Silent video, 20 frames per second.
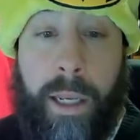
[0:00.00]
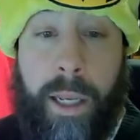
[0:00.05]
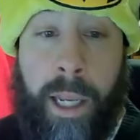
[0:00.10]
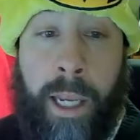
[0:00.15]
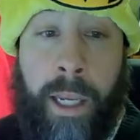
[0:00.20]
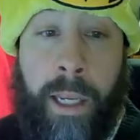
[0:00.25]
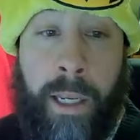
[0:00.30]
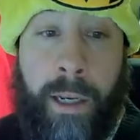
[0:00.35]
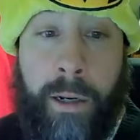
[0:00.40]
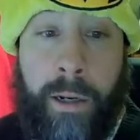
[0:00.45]

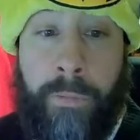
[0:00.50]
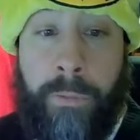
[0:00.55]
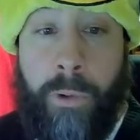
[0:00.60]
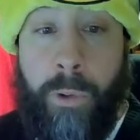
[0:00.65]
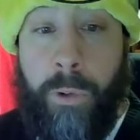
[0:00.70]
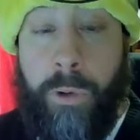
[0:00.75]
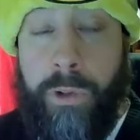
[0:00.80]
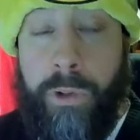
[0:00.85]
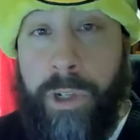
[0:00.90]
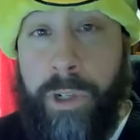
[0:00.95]
And of
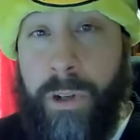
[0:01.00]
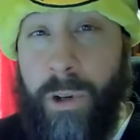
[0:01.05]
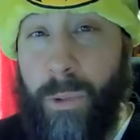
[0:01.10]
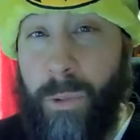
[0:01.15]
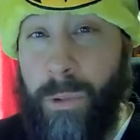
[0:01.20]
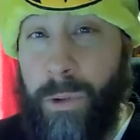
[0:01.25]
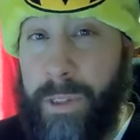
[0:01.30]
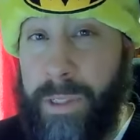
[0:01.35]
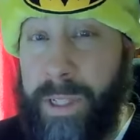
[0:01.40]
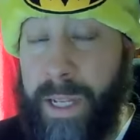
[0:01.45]
course, you don't
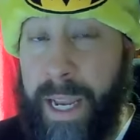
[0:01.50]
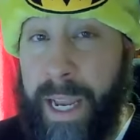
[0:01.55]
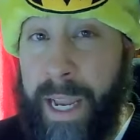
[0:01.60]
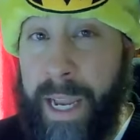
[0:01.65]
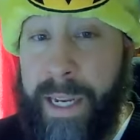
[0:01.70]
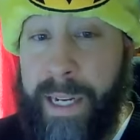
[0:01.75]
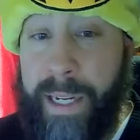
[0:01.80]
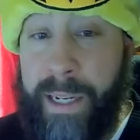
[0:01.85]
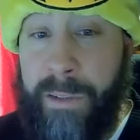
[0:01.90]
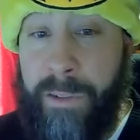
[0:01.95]
want to
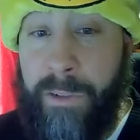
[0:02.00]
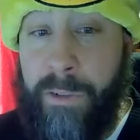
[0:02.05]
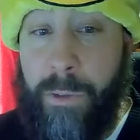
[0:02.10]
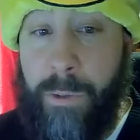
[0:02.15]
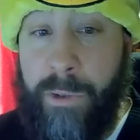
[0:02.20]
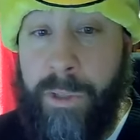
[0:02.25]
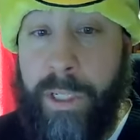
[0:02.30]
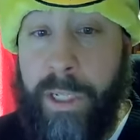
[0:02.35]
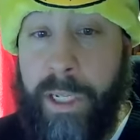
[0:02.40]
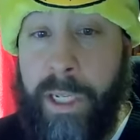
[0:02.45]
add
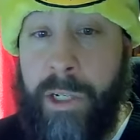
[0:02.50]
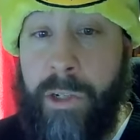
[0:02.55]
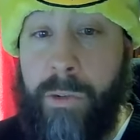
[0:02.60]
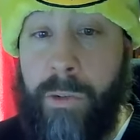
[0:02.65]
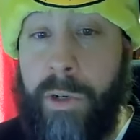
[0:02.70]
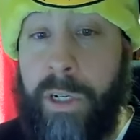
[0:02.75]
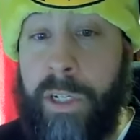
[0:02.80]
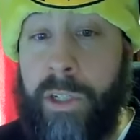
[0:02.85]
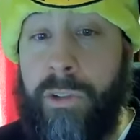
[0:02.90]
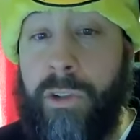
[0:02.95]
insult to
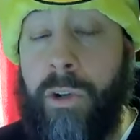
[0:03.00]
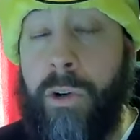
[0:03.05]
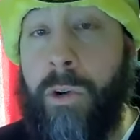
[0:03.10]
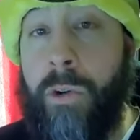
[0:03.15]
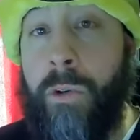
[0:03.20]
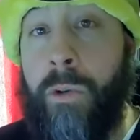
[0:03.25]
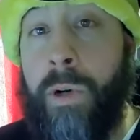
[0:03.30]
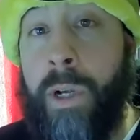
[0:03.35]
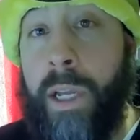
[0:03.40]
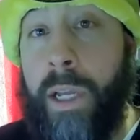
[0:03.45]
injury,
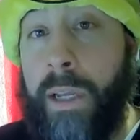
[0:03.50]
so